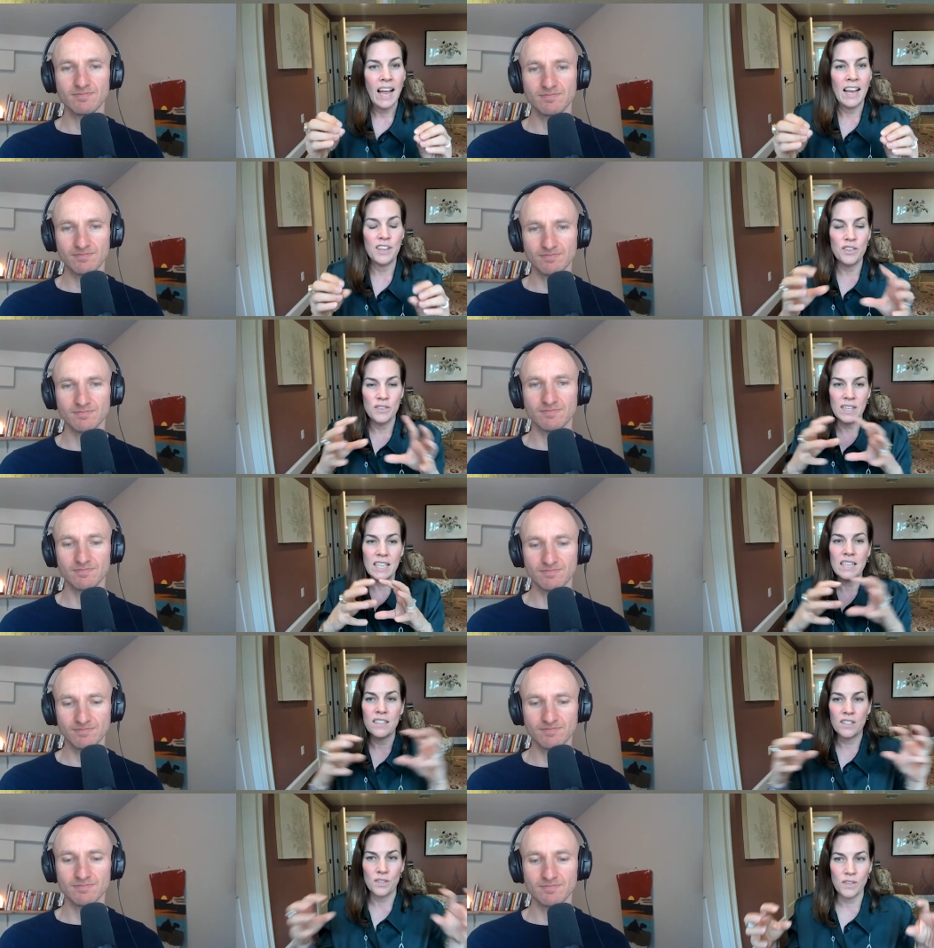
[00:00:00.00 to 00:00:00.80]
Speaker 1: And you
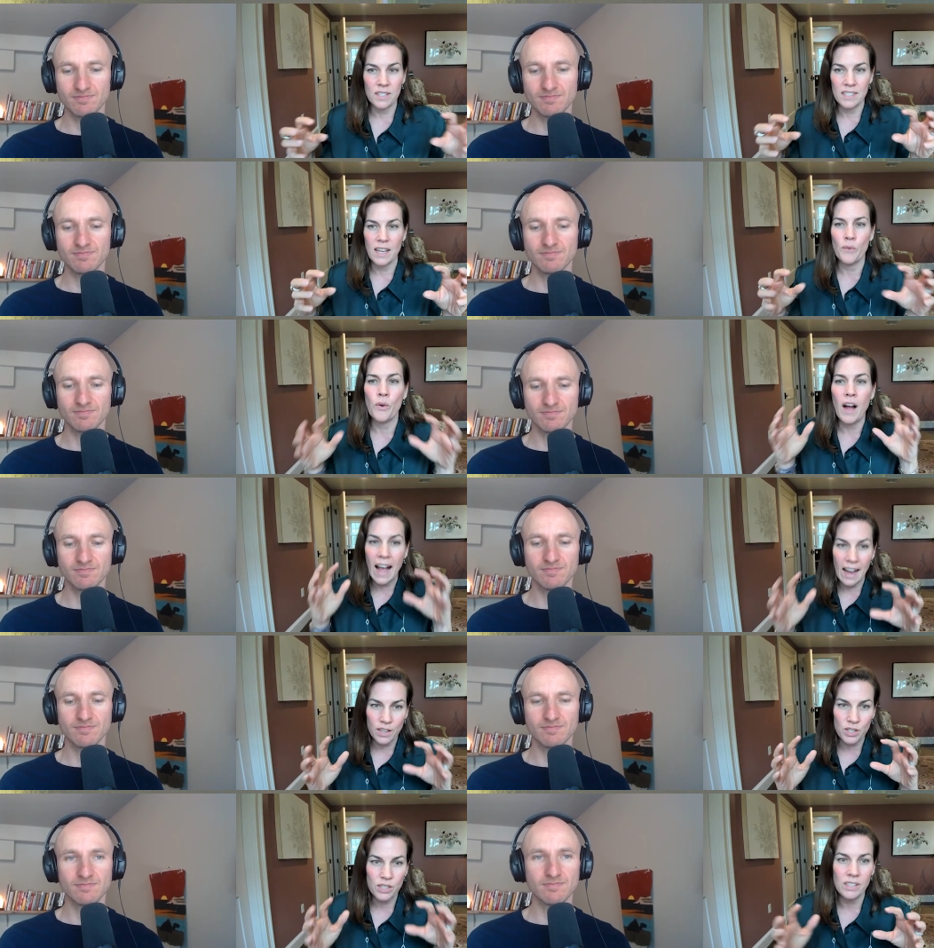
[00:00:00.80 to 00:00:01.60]
need to sort of say, well,
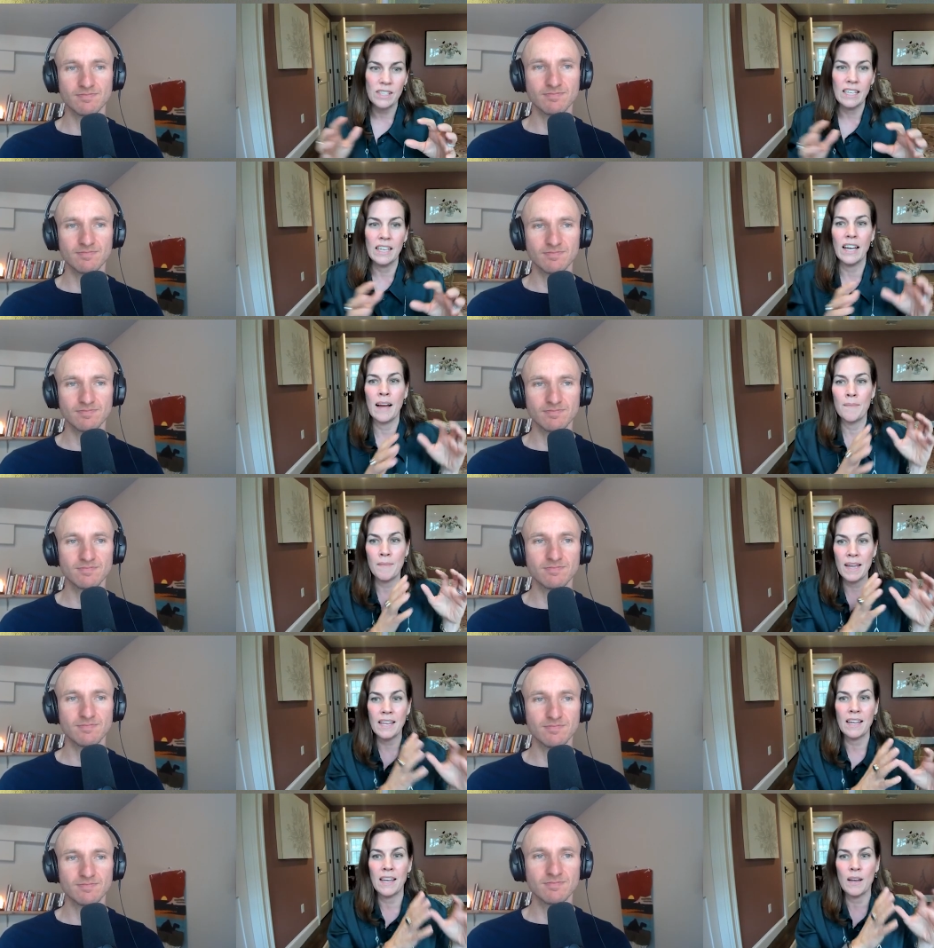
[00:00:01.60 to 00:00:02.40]
actually, I'm
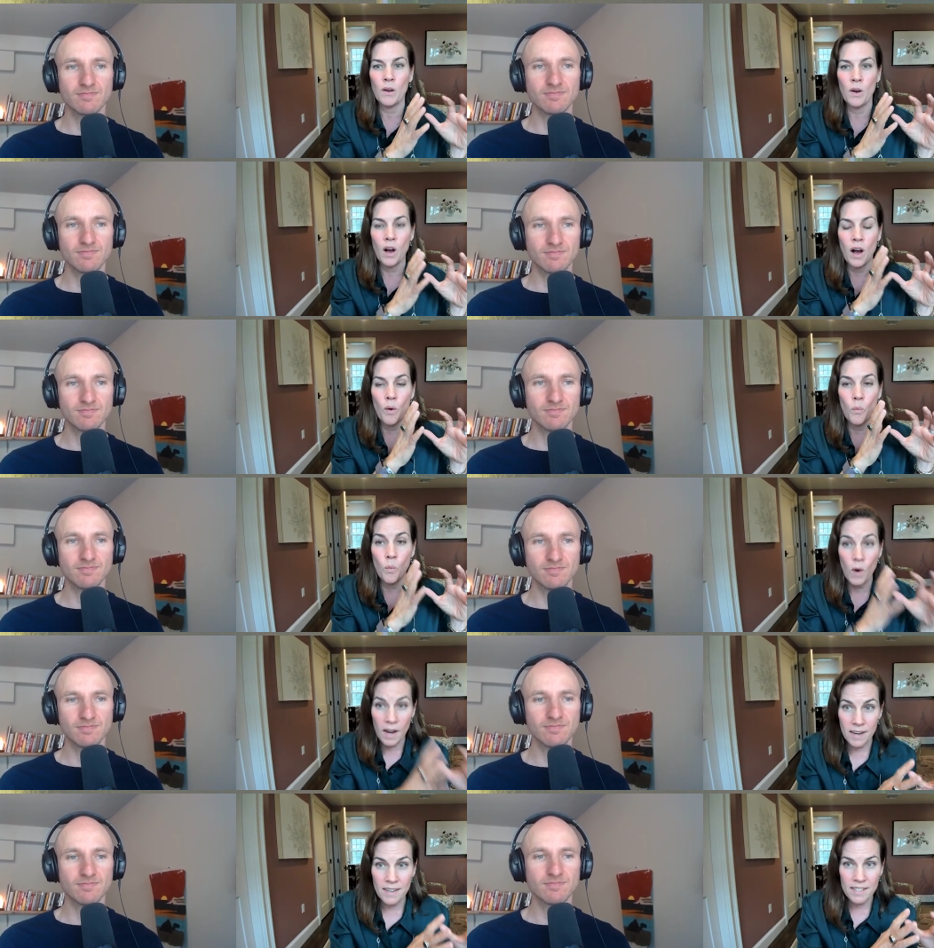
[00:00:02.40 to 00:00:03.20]
making
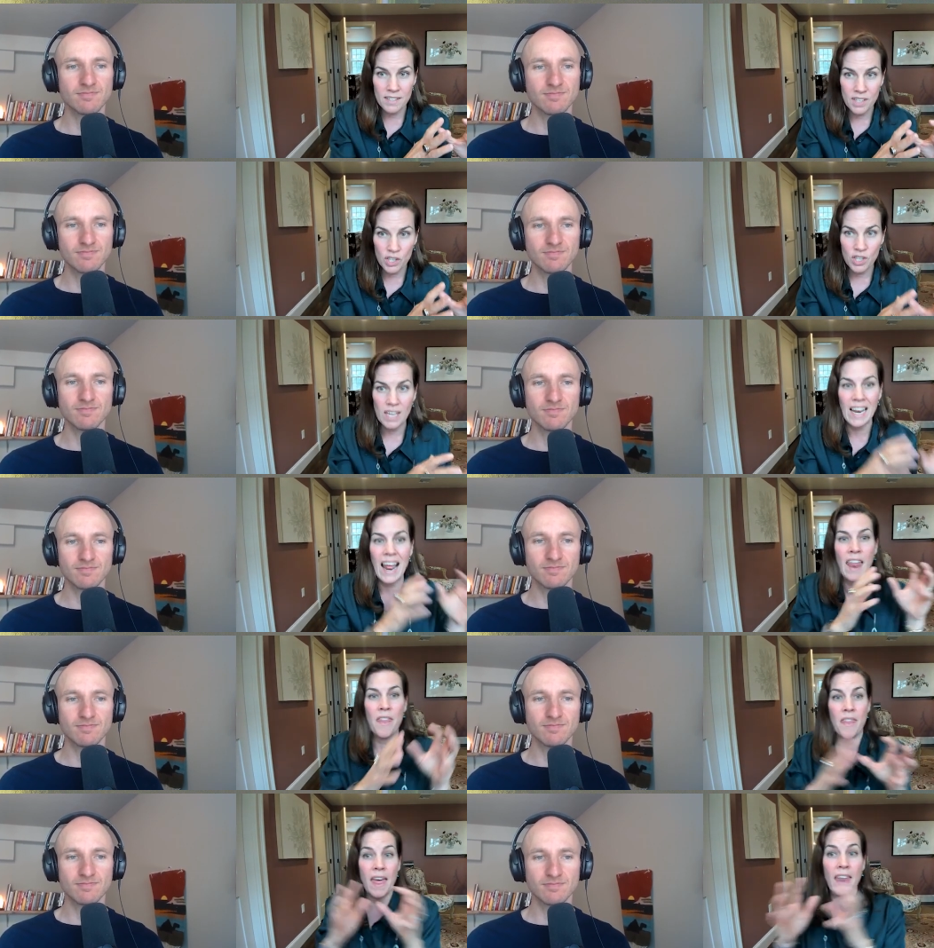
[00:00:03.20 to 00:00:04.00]
one decision
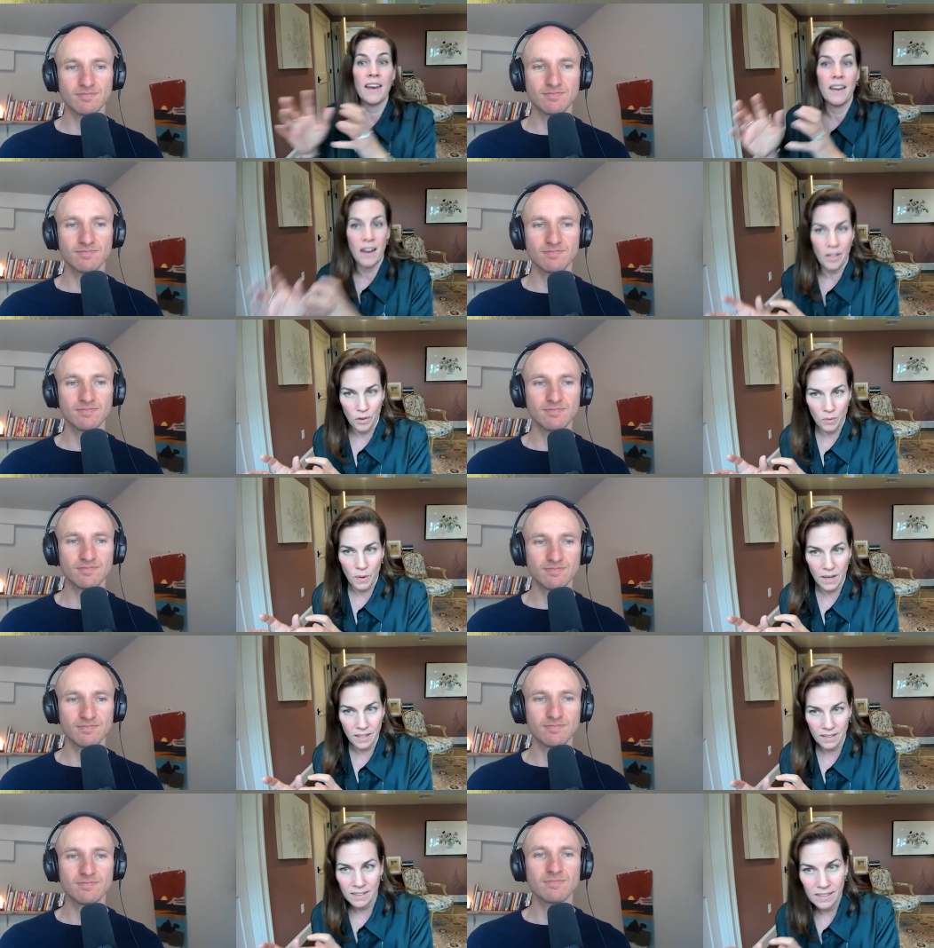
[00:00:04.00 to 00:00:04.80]
and then another one.